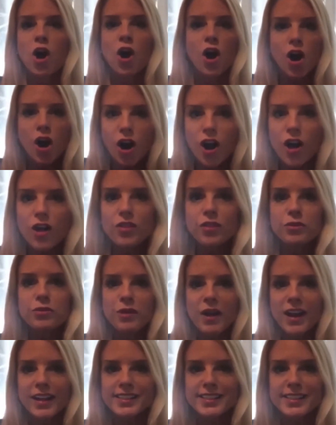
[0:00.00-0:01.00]
All the
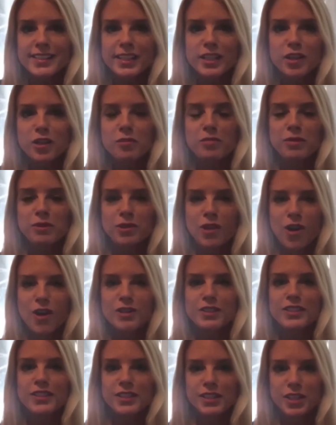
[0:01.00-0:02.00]
rights here belong
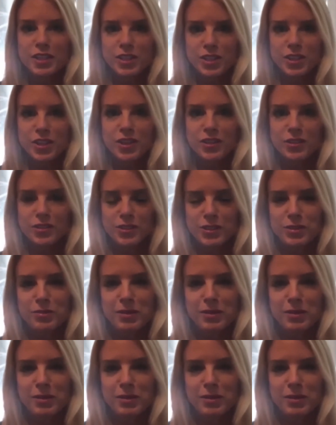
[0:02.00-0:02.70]
to the accused